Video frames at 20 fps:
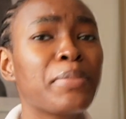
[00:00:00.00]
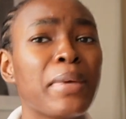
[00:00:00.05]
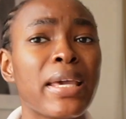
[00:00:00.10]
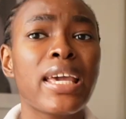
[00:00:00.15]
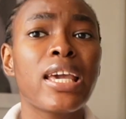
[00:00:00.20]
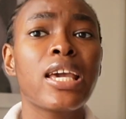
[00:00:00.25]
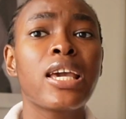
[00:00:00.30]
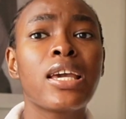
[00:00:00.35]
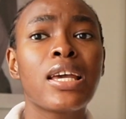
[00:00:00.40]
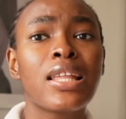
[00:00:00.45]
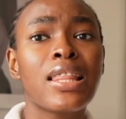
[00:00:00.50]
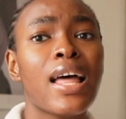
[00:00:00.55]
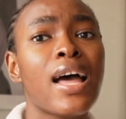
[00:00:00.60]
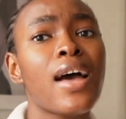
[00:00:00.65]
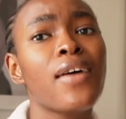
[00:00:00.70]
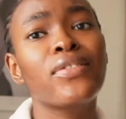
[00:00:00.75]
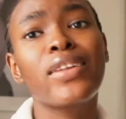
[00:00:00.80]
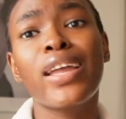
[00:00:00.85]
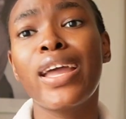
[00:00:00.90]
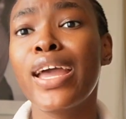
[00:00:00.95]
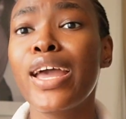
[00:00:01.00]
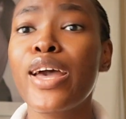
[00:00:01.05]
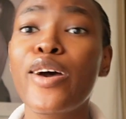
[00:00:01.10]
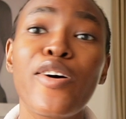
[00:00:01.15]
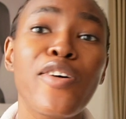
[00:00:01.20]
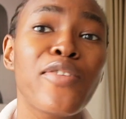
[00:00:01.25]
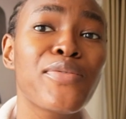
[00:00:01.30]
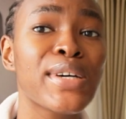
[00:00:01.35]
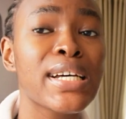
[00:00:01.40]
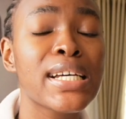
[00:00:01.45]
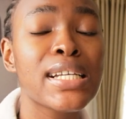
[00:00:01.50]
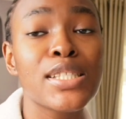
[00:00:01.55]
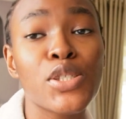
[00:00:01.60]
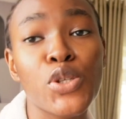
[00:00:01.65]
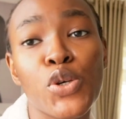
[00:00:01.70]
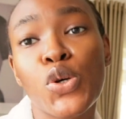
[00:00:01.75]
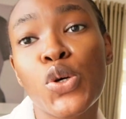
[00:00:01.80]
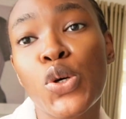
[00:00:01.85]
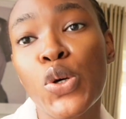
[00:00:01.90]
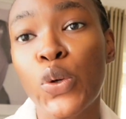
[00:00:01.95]
me, love they
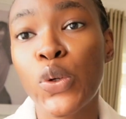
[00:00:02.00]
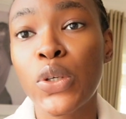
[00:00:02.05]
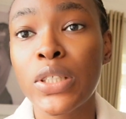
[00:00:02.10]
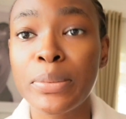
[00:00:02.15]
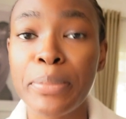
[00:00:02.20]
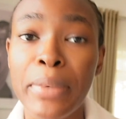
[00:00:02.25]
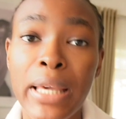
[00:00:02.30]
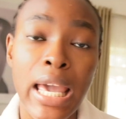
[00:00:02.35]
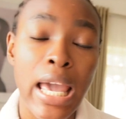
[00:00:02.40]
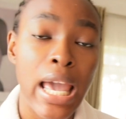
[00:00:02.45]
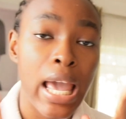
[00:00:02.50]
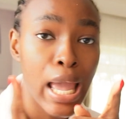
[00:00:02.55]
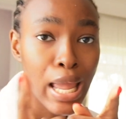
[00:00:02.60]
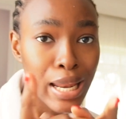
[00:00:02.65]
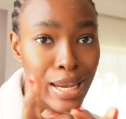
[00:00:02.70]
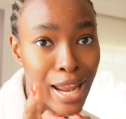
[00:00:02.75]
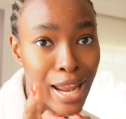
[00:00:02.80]
overdose me.